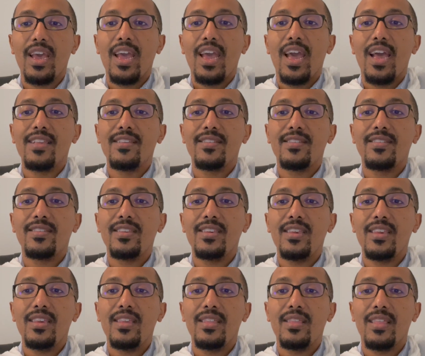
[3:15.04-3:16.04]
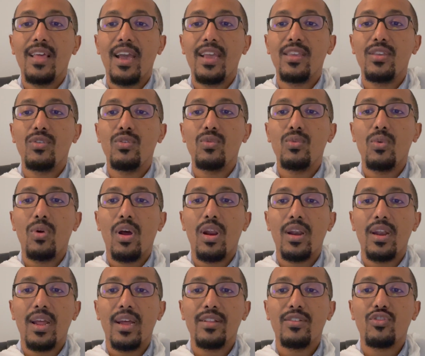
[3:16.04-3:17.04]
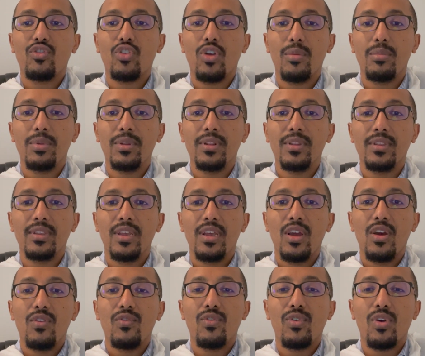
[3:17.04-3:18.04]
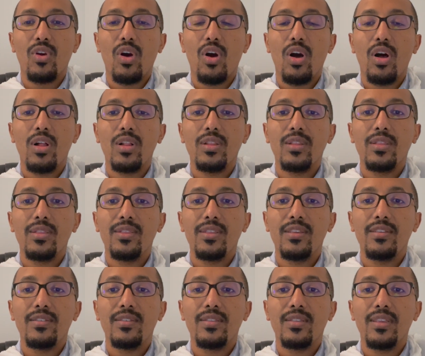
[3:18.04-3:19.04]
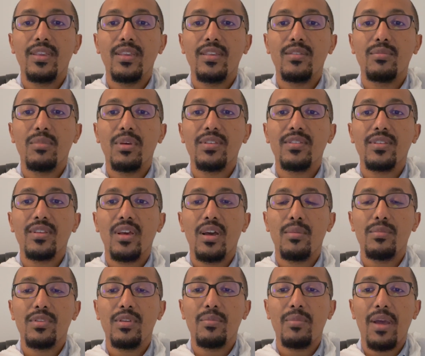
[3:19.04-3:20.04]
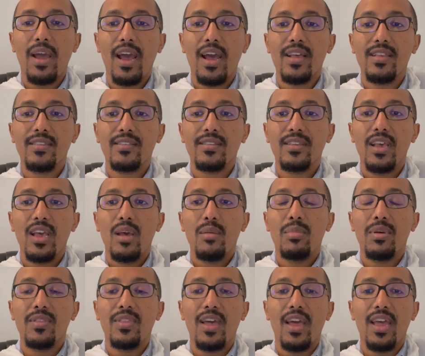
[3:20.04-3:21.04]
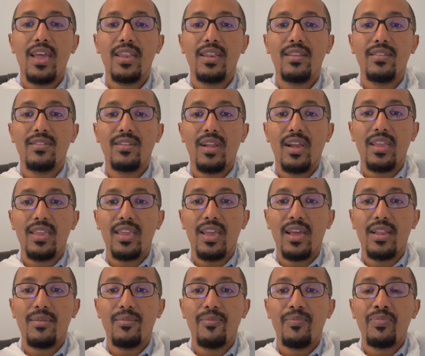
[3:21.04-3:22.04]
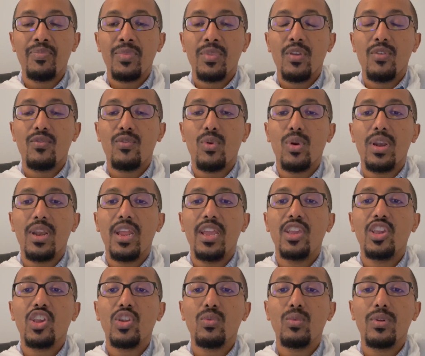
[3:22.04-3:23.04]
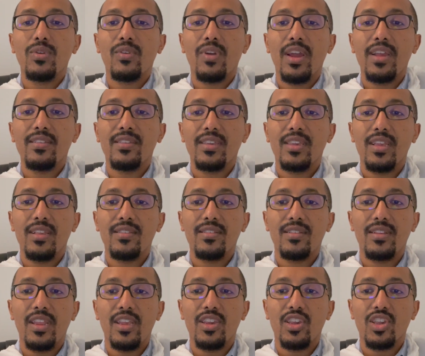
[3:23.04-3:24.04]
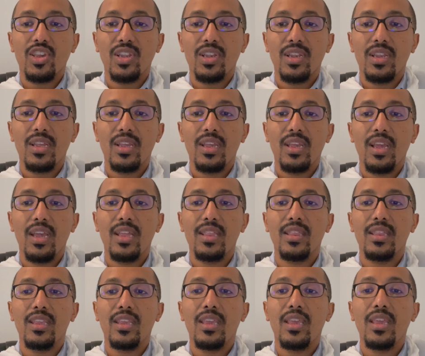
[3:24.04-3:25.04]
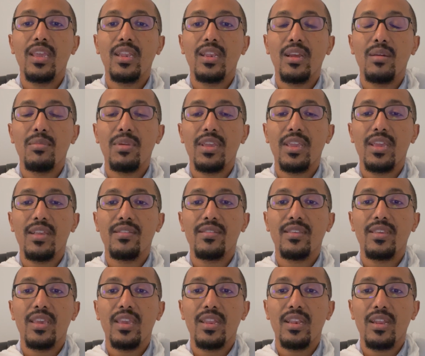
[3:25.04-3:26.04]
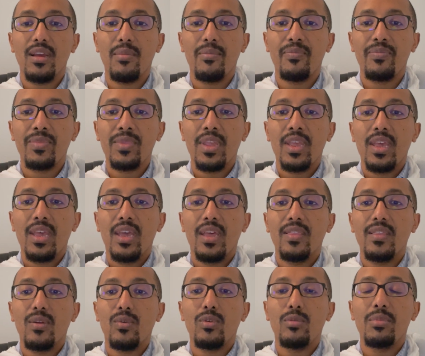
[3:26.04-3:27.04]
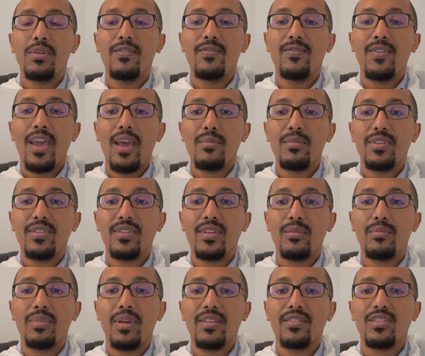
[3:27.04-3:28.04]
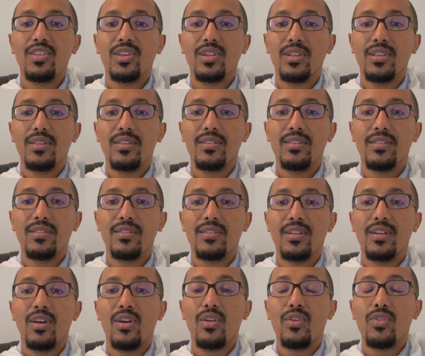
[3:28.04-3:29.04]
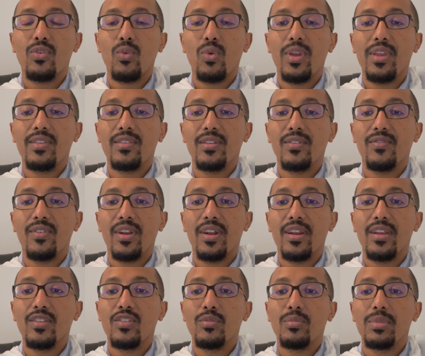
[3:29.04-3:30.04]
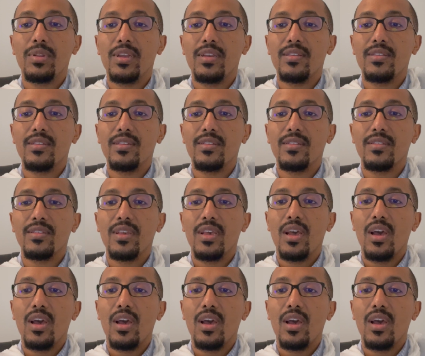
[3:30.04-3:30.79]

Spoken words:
and see that you are not troubled. For all these things must come to pass, but the end is not yet. For nation will rise against nation, and the kingdom against kingdom. And there will be famines and pestilences and earthquakes in various places.